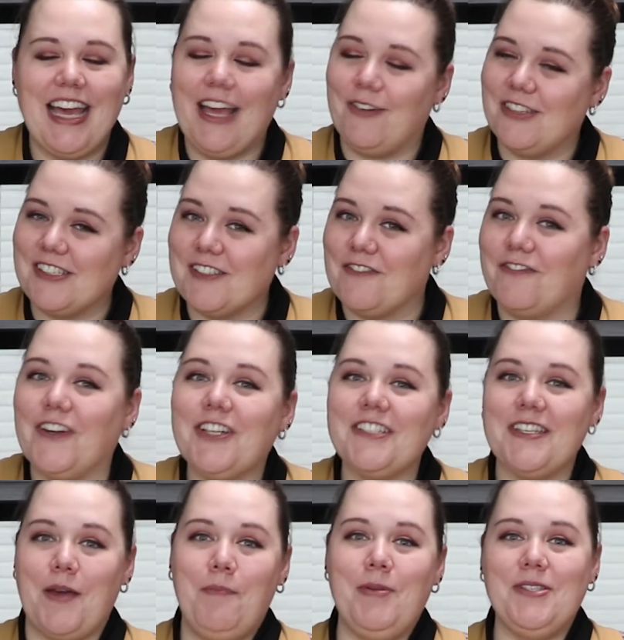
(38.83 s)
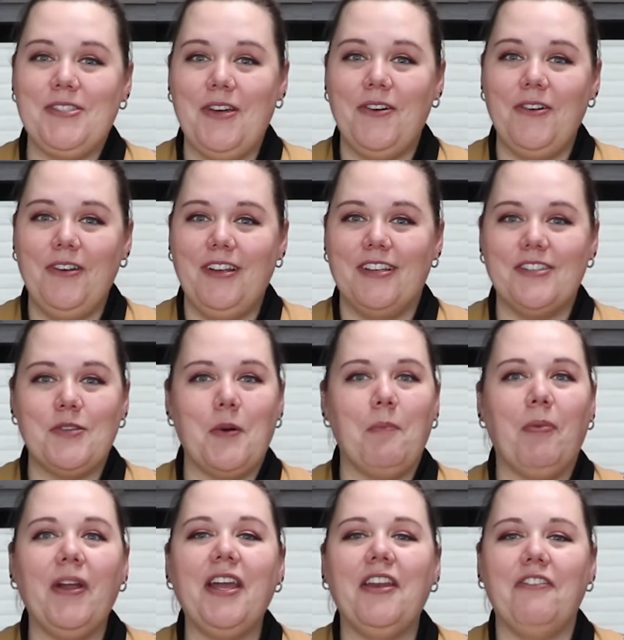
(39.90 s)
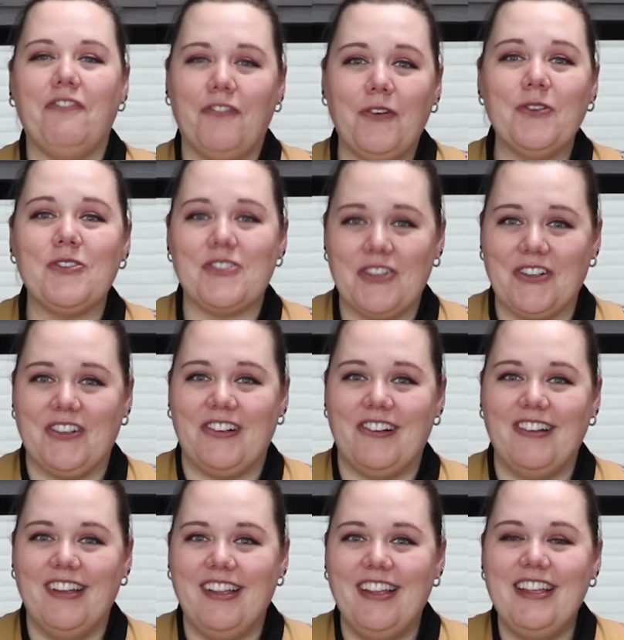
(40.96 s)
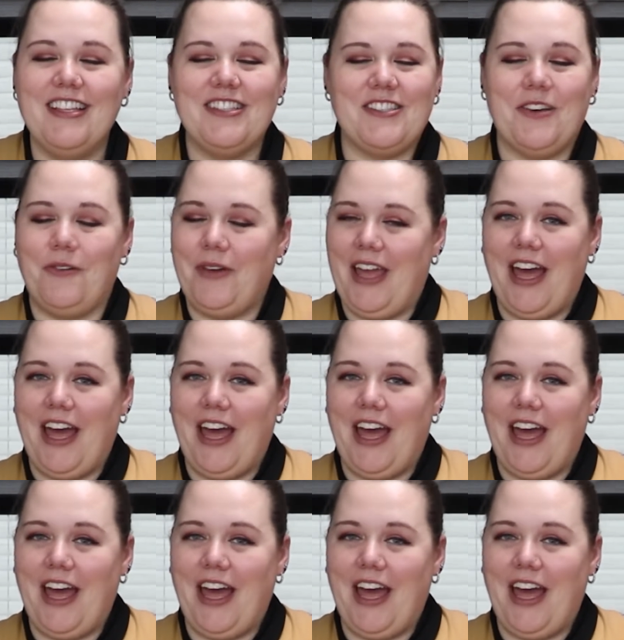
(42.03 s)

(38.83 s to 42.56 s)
It was the first episode, so I'm bringing it full circle. So we